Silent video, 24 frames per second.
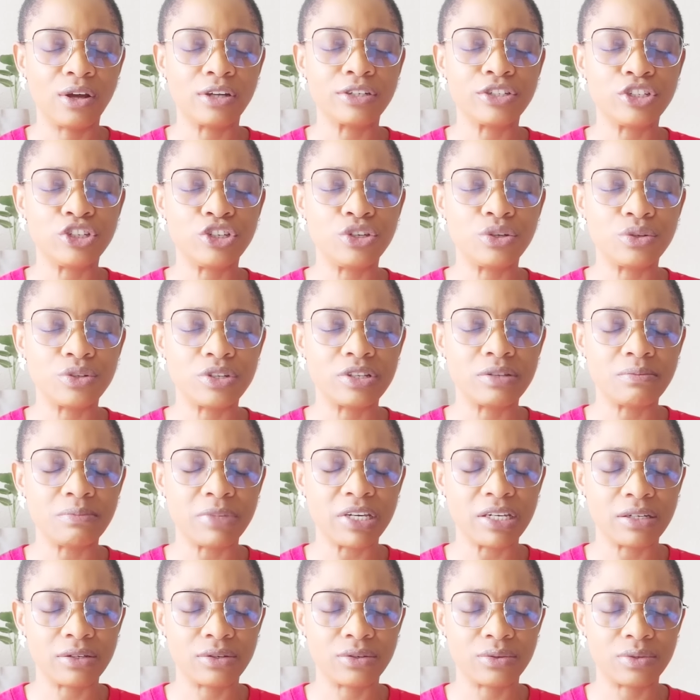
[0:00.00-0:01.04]
Lord, use
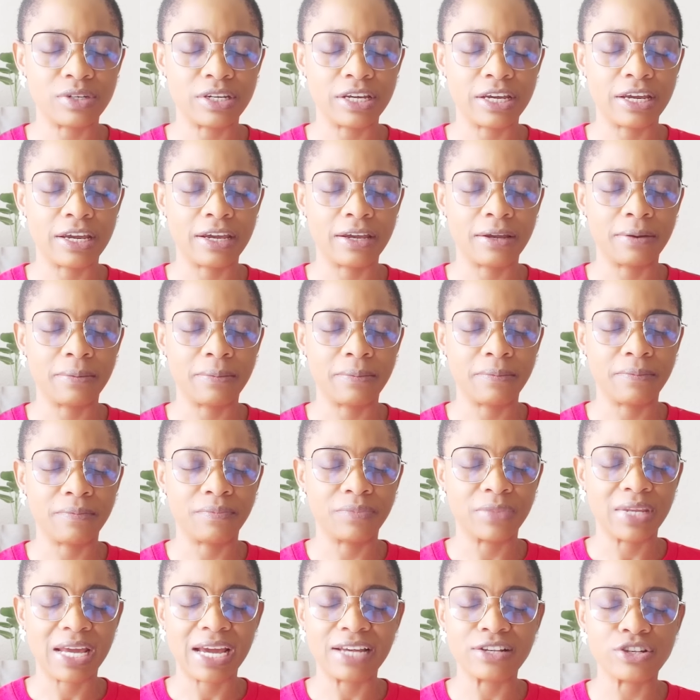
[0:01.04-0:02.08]
me today.
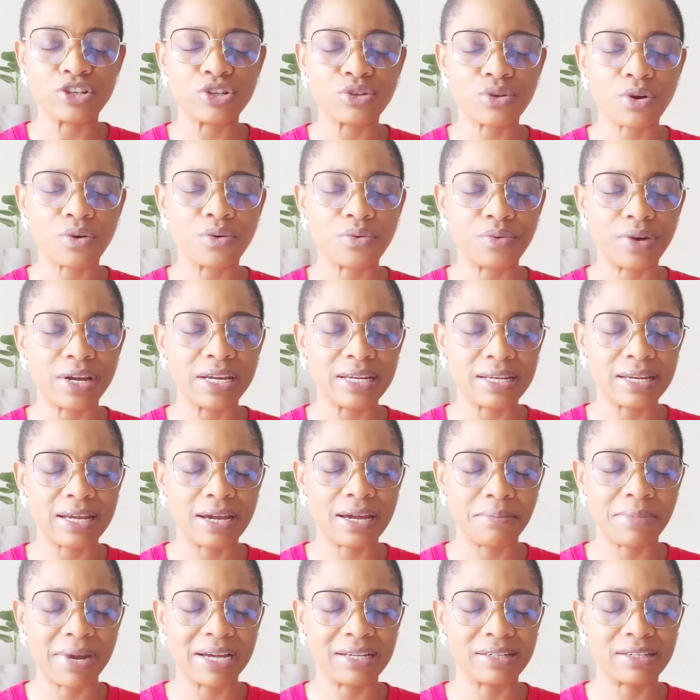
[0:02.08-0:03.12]
I
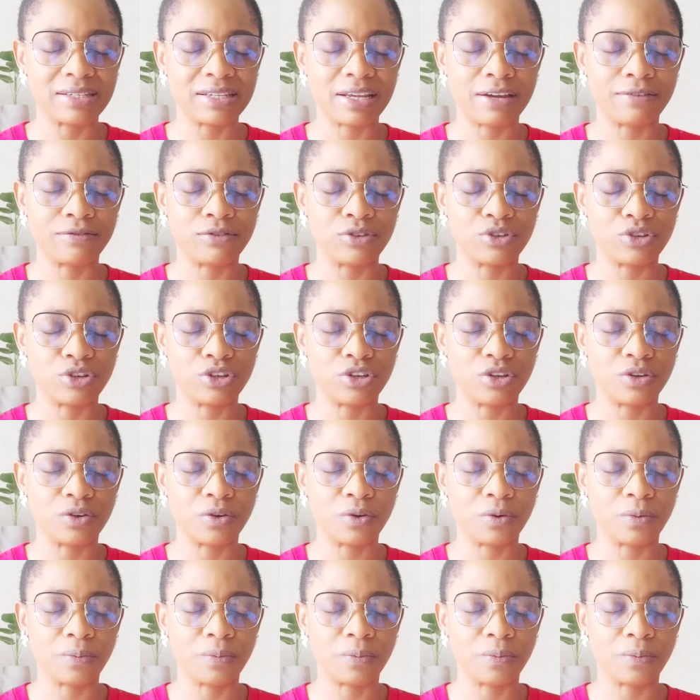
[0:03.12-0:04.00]
surrender myself to you.